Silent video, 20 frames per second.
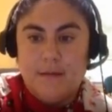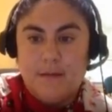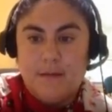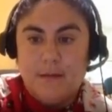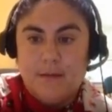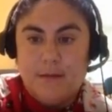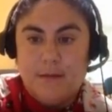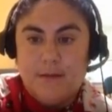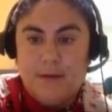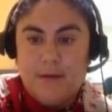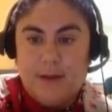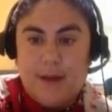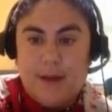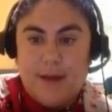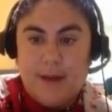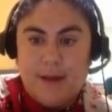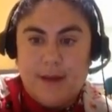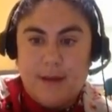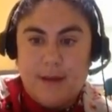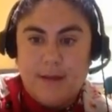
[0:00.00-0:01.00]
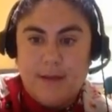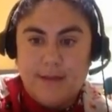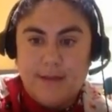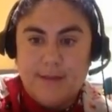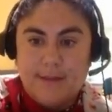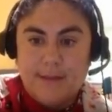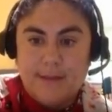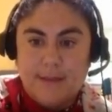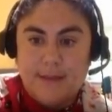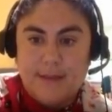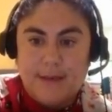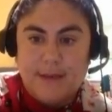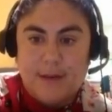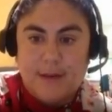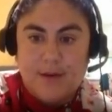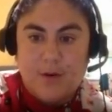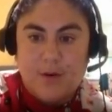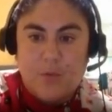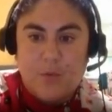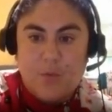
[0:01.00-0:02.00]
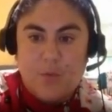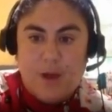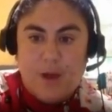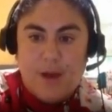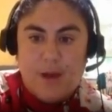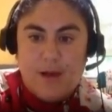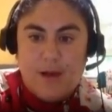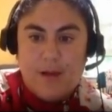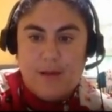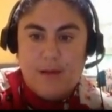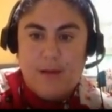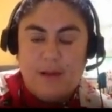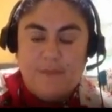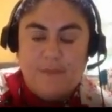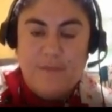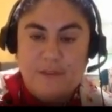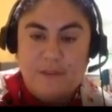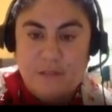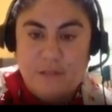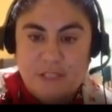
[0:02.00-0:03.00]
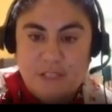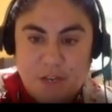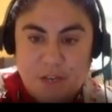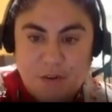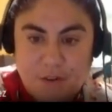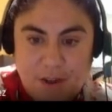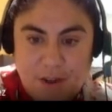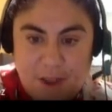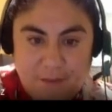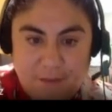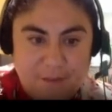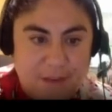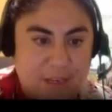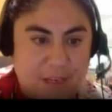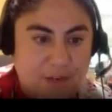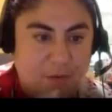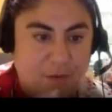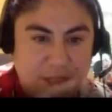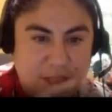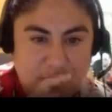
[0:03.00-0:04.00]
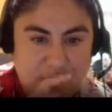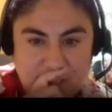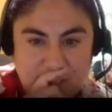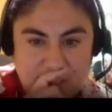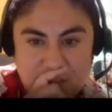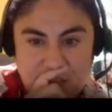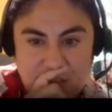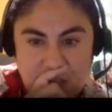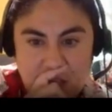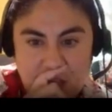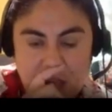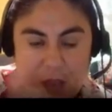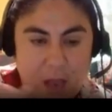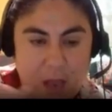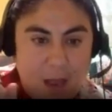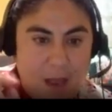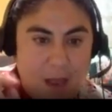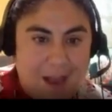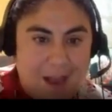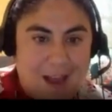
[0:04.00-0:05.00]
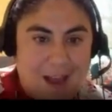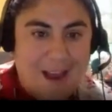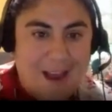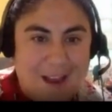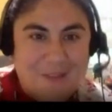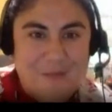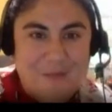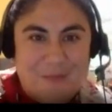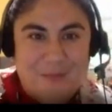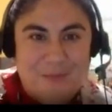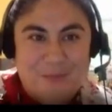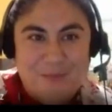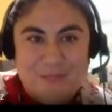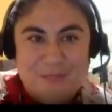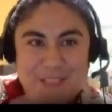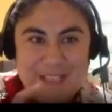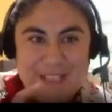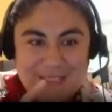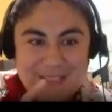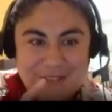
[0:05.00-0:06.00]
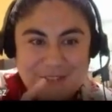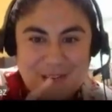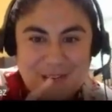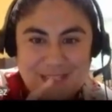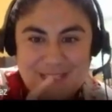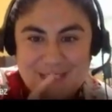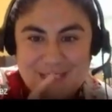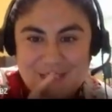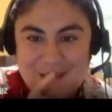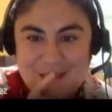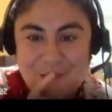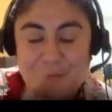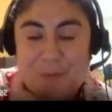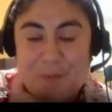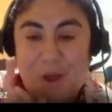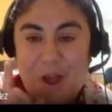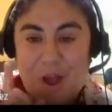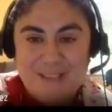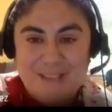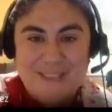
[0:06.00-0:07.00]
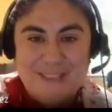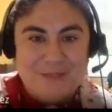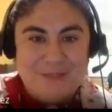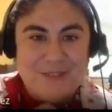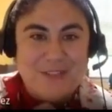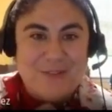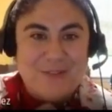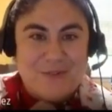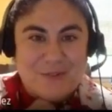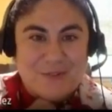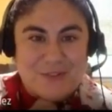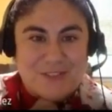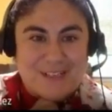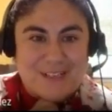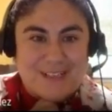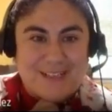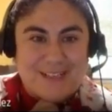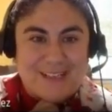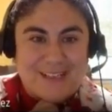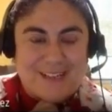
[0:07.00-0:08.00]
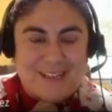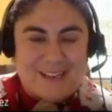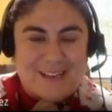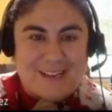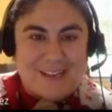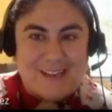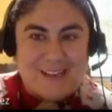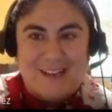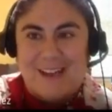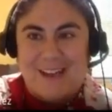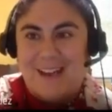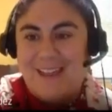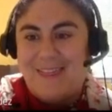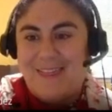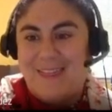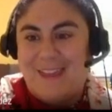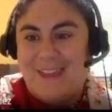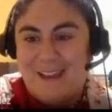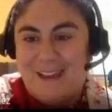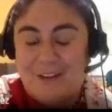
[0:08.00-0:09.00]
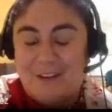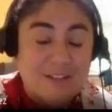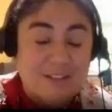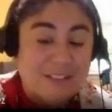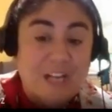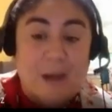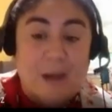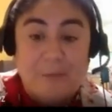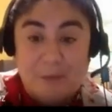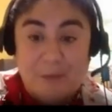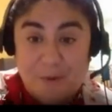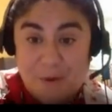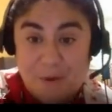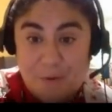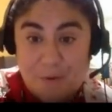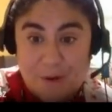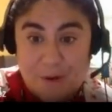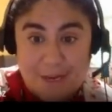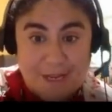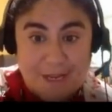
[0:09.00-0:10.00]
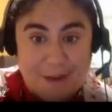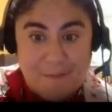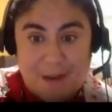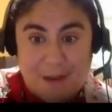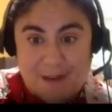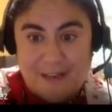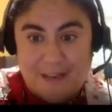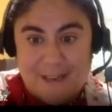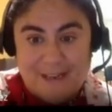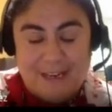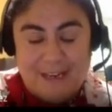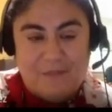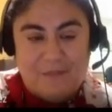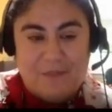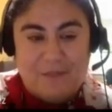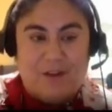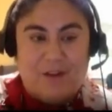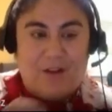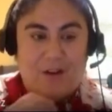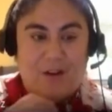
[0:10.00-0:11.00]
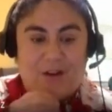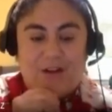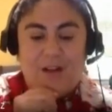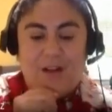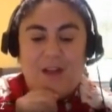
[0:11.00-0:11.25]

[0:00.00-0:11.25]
Okay, let's see here. Well, if you don't have any questions, I'm just going to pause the recording or stop the recording. I'm not going to get off the call,